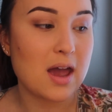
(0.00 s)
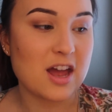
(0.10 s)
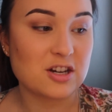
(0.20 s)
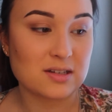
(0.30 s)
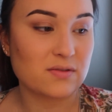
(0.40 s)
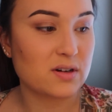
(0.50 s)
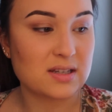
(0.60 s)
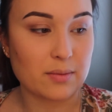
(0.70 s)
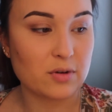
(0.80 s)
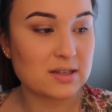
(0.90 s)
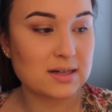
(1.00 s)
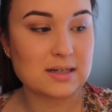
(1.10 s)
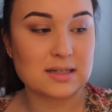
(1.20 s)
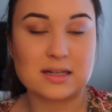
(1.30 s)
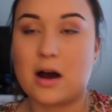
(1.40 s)
It just, for some reason,
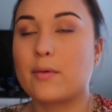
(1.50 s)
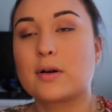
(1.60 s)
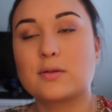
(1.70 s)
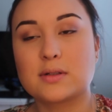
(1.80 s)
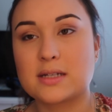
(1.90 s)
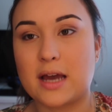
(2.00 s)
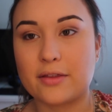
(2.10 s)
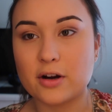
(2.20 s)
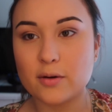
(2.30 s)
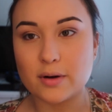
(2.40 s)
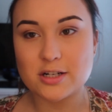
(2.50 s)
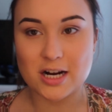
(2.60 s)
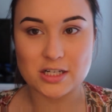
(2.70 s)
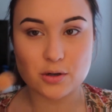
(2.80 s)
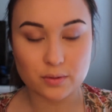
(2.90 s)
it does not want to hold together, which
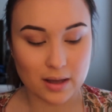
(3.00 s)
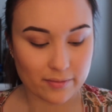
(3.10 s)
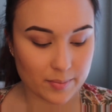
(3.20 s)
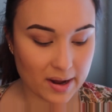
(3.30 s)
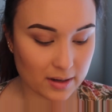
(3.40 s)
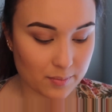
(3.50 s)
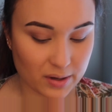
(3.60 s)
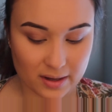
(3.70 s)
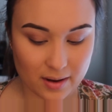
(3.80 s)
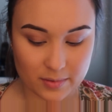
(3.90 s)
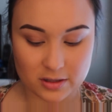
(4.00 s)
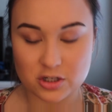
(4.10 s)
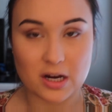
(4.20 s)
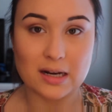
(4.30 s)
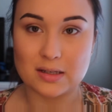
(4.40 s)
I don't love about it, but I mean, the
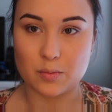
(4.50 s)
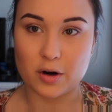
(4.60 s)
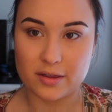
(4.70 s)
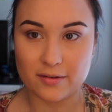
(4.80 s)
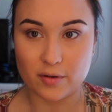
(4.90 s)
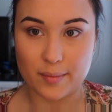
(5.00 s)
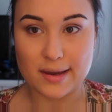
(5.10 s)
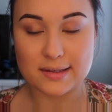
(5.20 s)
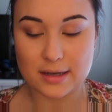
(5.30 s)
shade is worth it for me.